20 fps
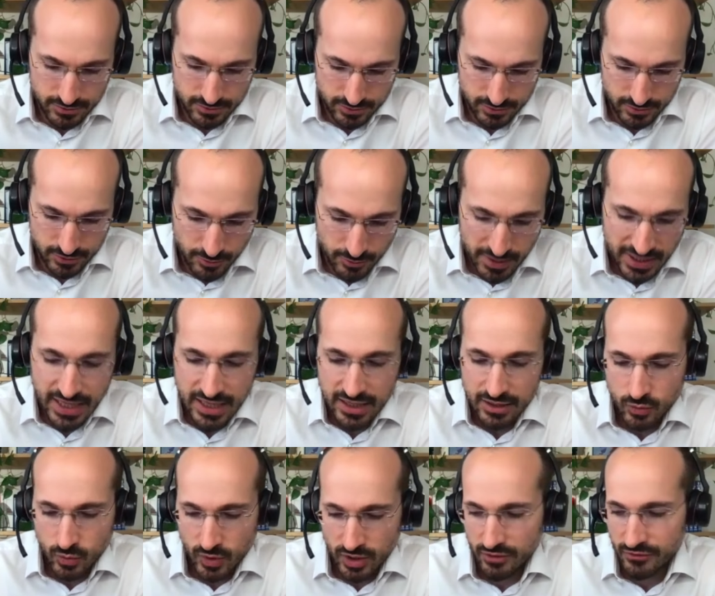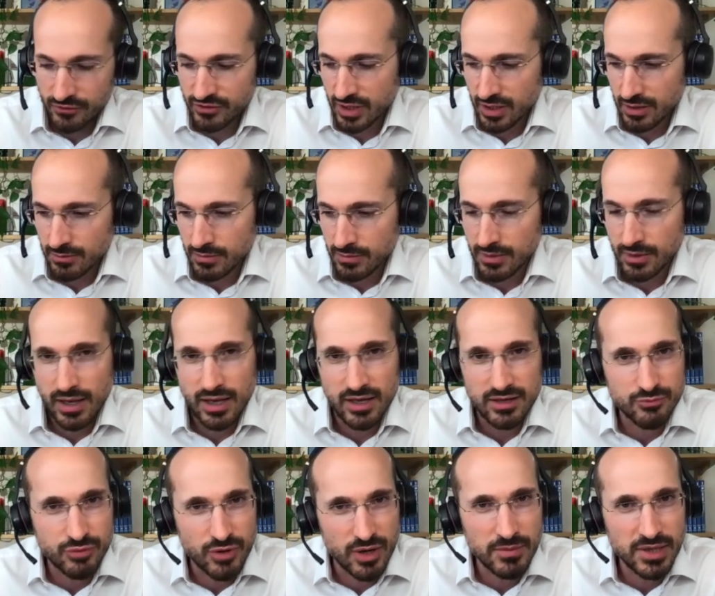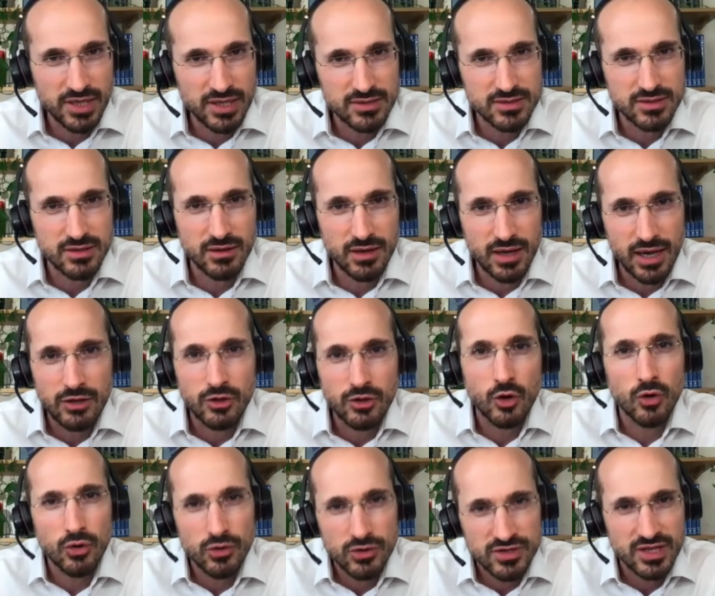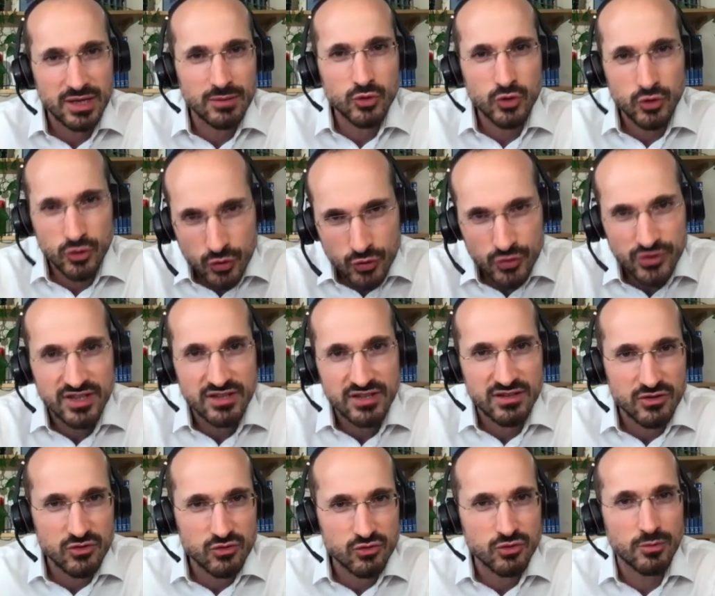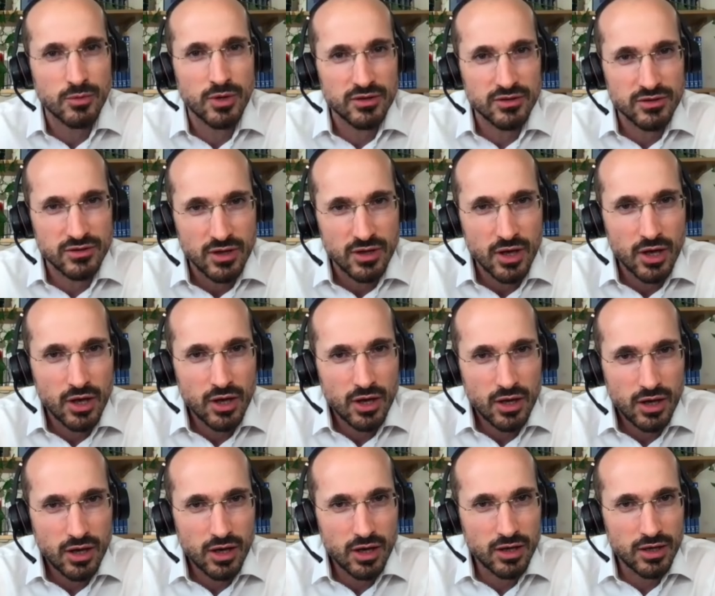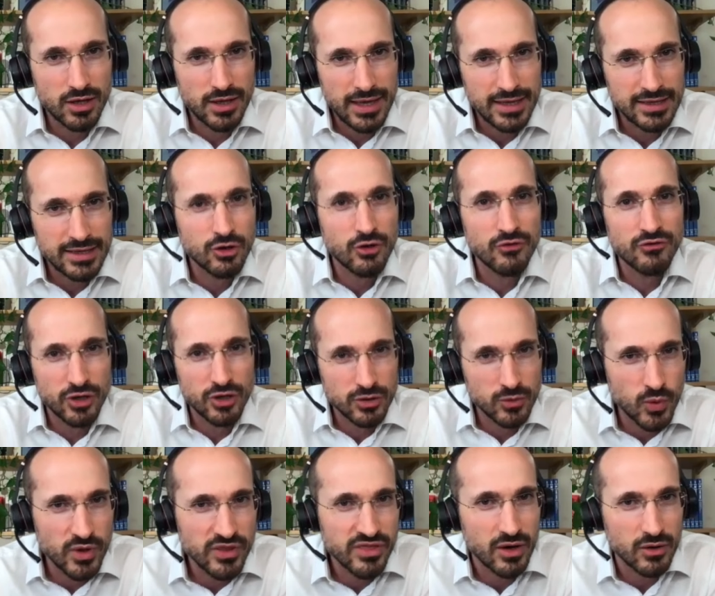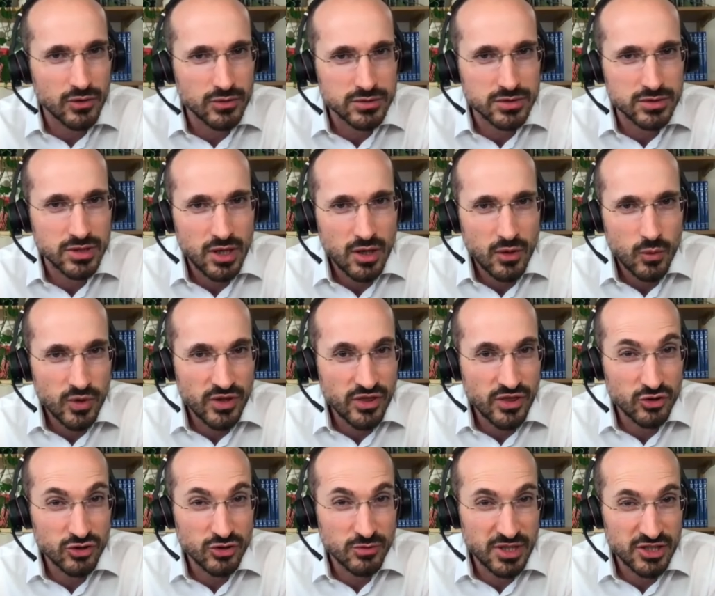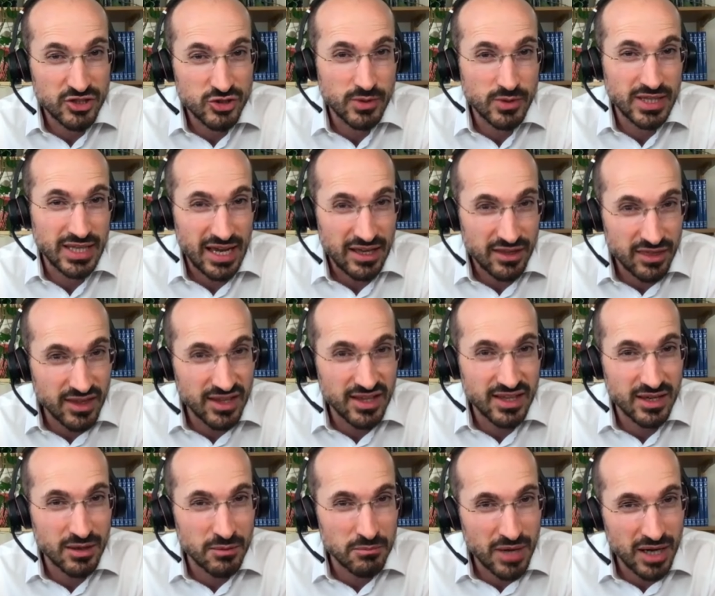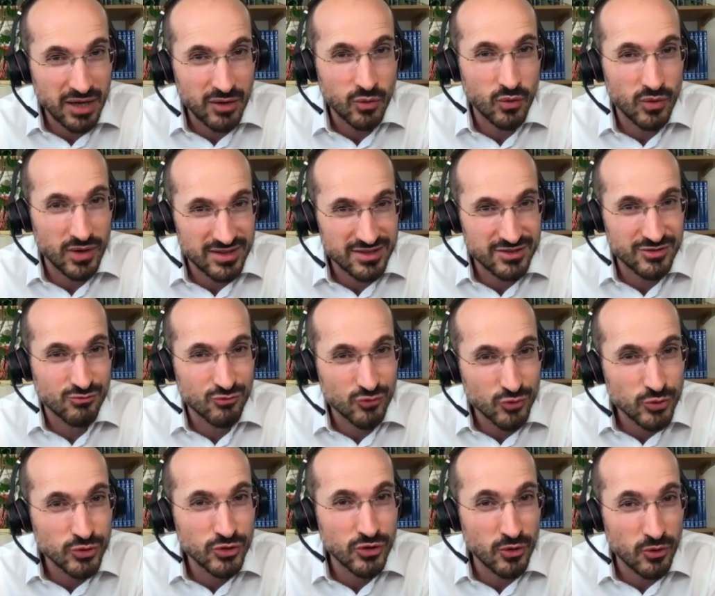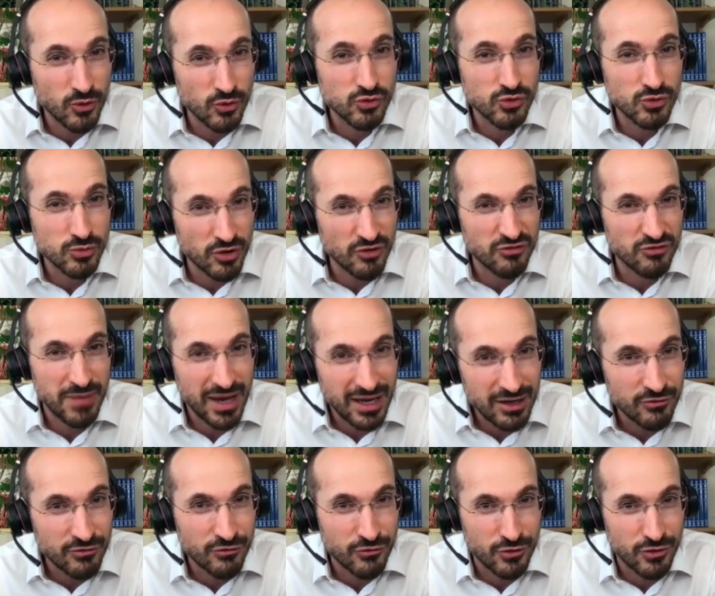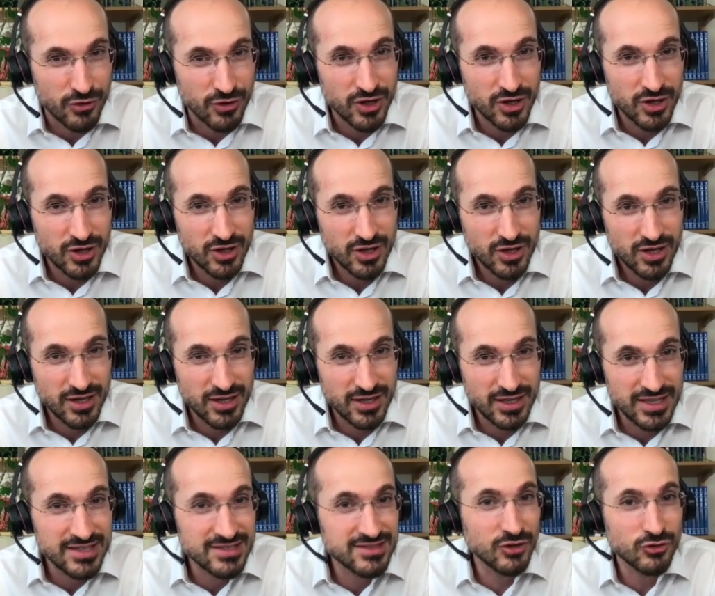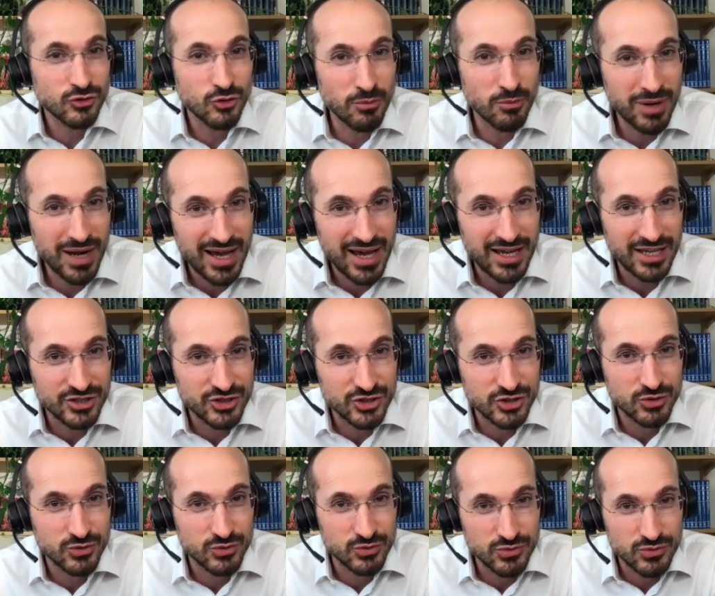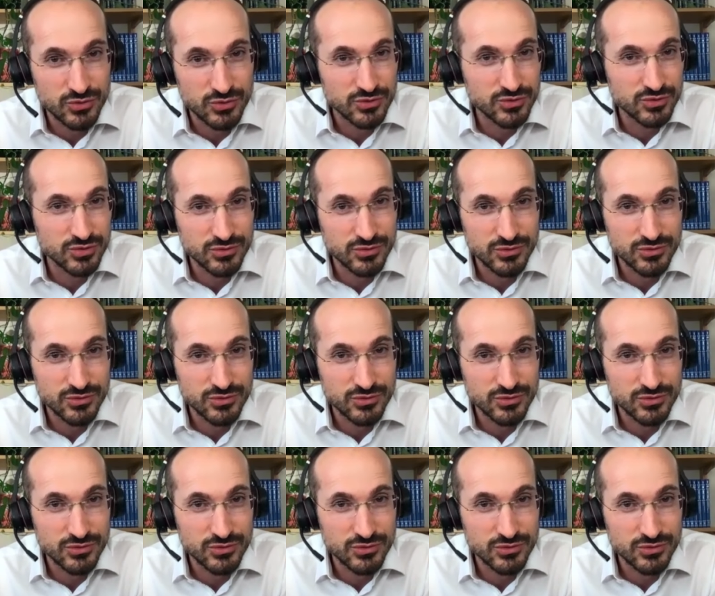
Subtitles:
to nominate one of them as prime minister and allow them to use these instruments and govern without a majority. I think here Macron has some room of maneuver. He's not obliged to